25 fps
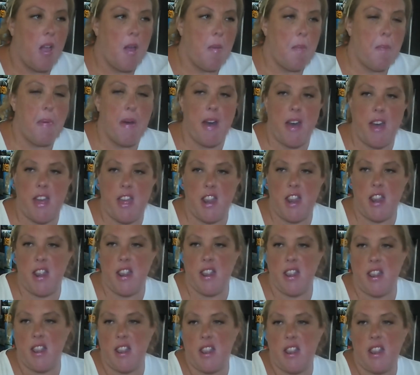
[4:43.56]
but,
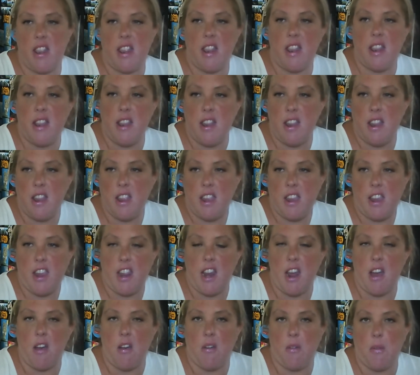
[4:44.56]
you
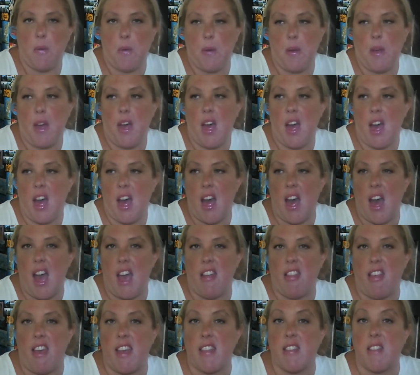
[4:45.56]
know, I
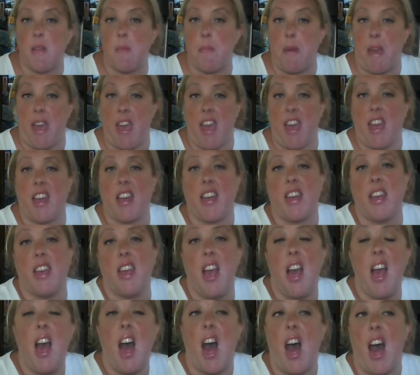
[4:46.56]
like to bake.
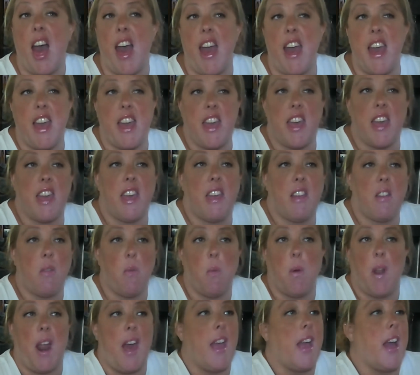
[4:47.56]
I,
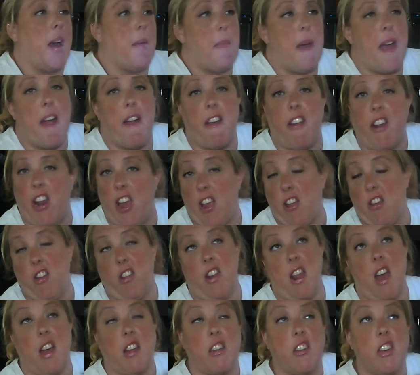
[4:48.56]
when I got married, I could
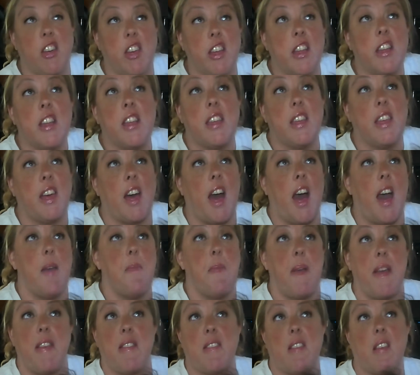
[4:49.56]
not cook. I
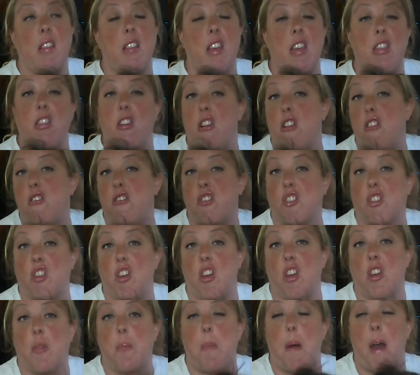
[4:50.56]
basically learned to
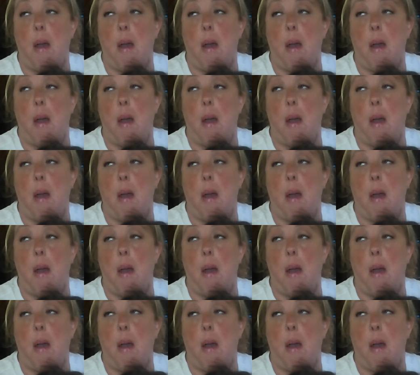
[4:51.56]
cook by